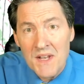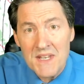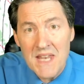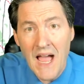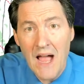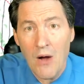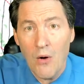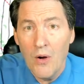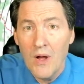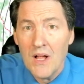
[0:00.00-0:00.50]

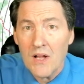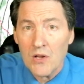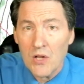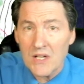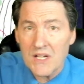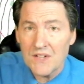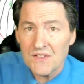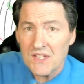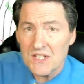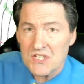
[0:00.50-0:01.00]
Now,
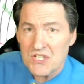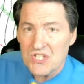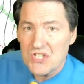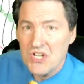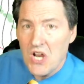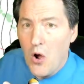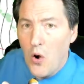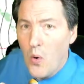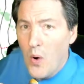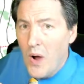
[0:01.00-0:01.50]
look at the
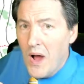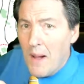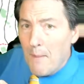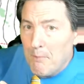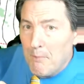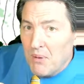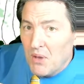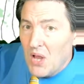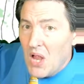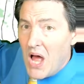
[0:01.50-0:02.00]
snow
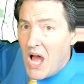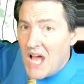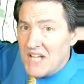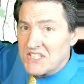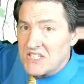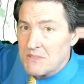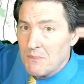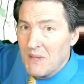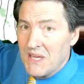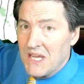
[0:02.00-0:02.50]

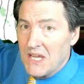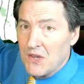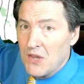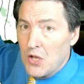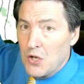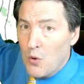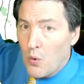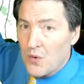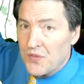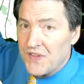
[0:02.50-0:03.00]
blossoming in
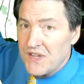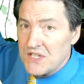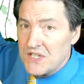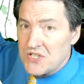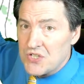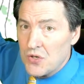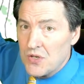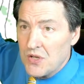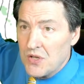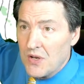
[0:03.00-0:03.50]
the
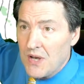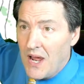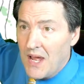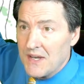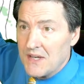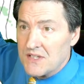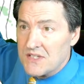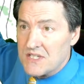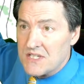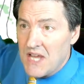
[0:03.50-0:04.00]
northeastern
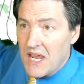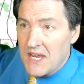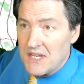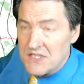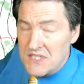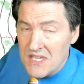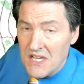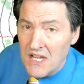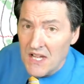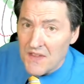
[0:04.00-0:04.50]
United
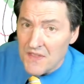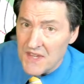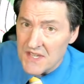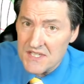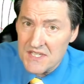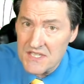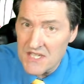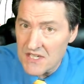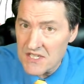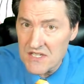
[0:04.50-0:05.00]
States.
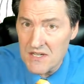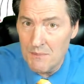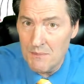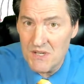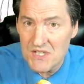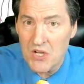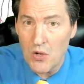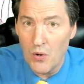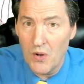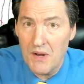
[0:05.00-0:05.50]
This system
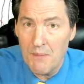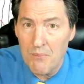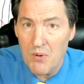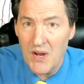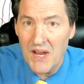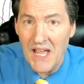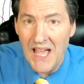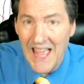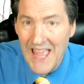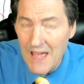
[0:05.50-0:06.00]
is going to
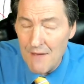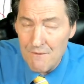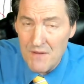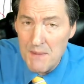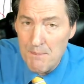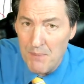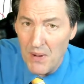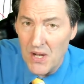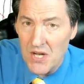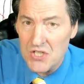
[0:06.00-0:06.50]
bring a
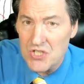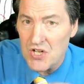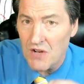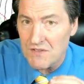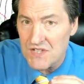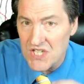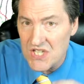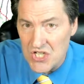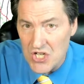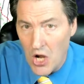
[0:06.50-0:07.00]
heavy punch
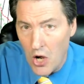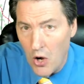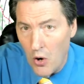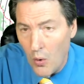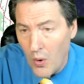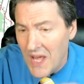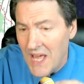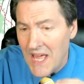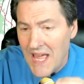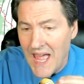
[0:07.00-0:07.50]
of
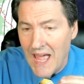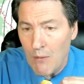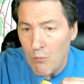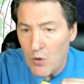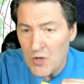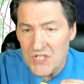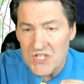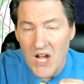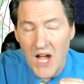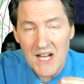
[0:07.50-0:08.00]
snow, and
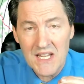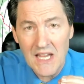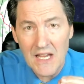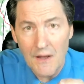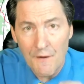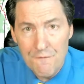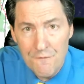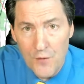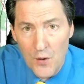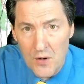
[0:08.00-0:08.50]
we're talking
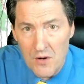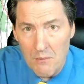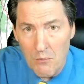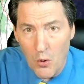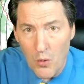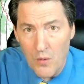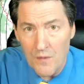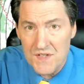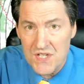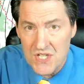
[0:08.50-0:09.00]
a foot or
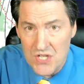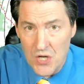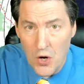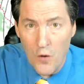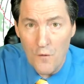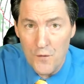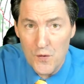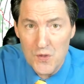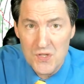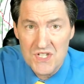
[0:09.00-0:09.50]
more of
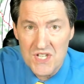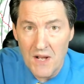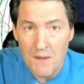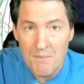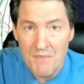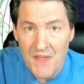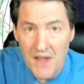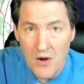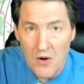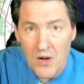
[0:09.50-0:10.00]
snow for
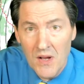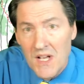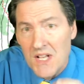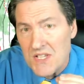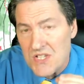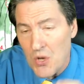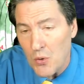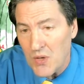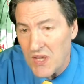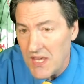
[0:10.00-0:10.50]
some there.
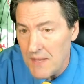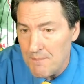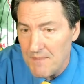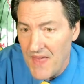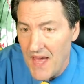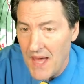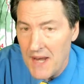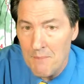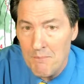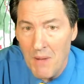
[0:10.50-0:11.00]
So keep
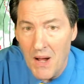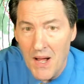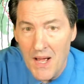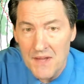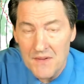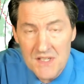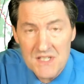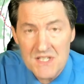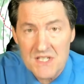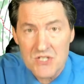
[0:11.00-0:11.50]
that in
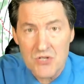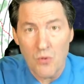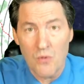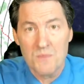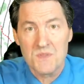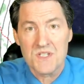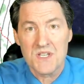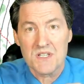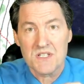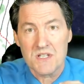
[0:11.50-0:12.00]
mind. This
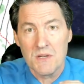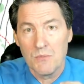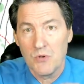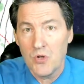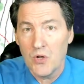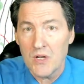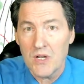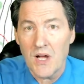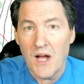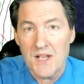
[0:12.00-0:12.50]
storm system
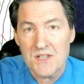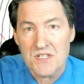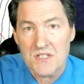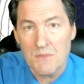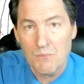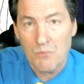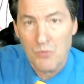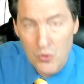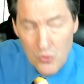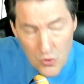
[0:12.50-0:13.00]
could cause
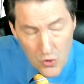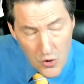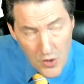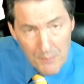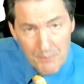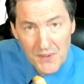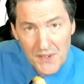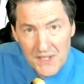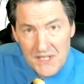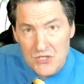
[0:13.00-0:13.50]
some
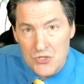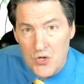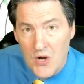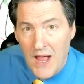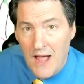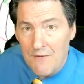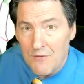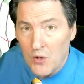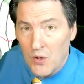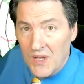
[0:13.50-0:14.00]
crippling
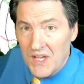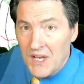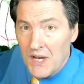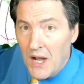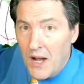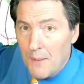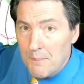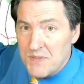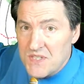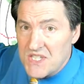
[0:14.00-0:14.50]
travel in
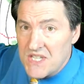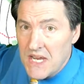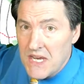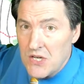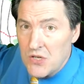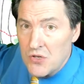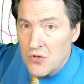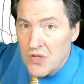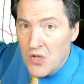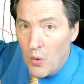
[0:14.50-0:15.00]

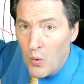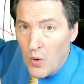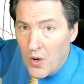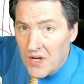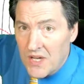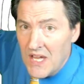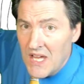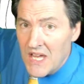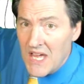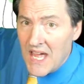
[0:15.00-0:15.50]
upstate New
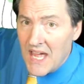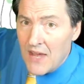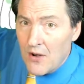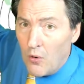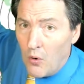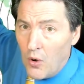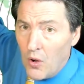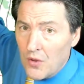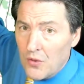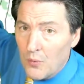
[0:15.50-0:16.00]
York and
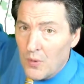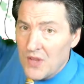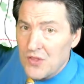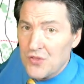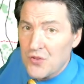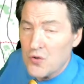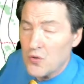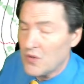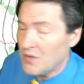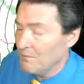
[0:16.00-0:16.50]
all the way
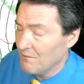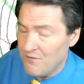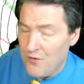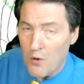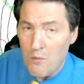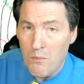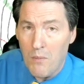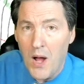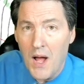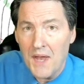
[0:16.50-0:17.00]
through
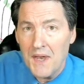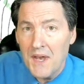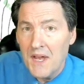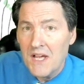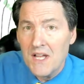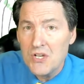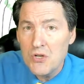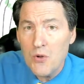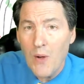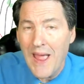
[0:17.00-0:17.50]
Vermont,
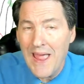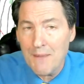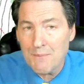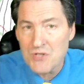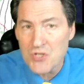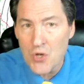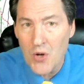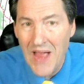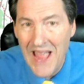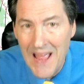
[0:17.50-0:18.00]
New
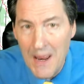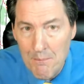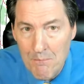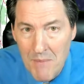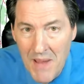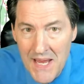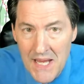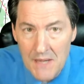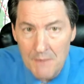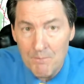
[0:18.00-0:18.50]
Hampshire, and
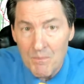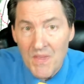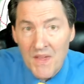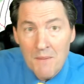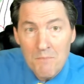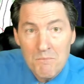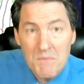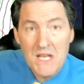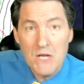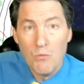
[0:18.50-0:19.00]
Maine.
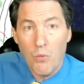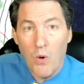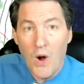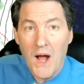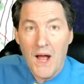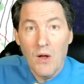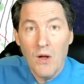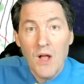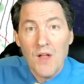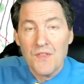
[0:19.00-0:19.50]

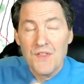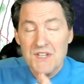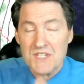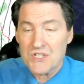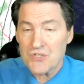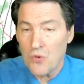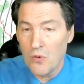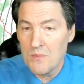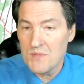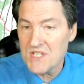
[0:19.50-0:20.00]
Meanwhile, the
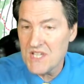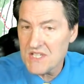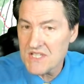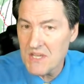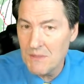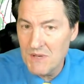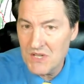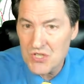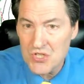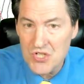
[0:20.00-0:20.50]
storm
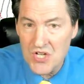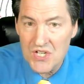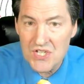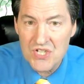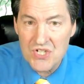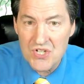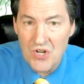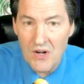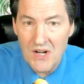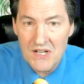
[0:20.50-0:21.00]
system is
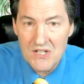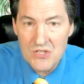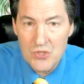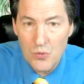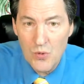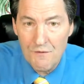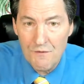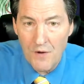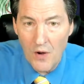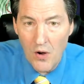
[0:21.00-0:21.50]
just starting
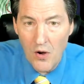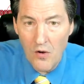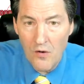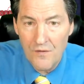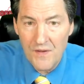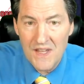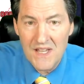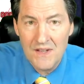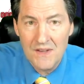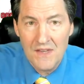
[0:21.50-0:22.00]
to
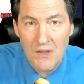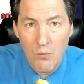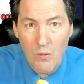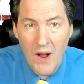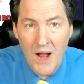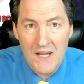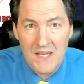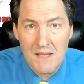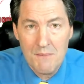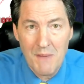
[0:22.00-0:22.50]
evolve in the
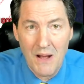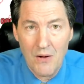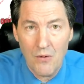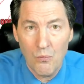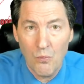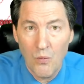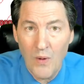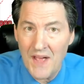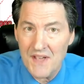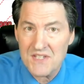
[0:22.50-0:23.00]
Rocky
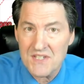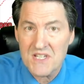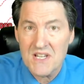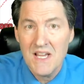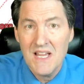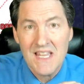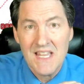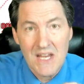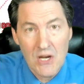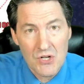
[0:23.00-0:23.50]
Mountain West.
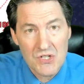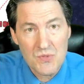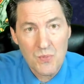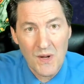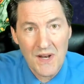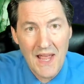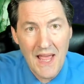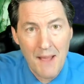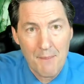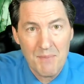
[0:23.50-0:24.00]
Here's
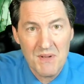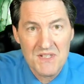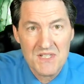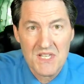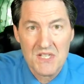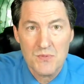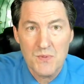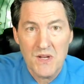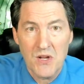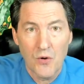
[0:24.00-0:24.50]
what happens
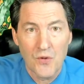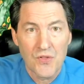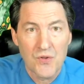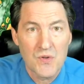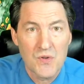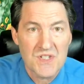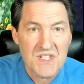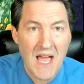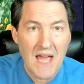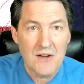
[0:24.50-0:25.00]
as we go
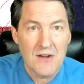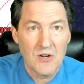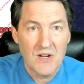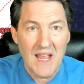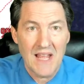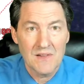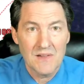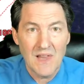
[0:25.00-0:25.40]
through Saturday.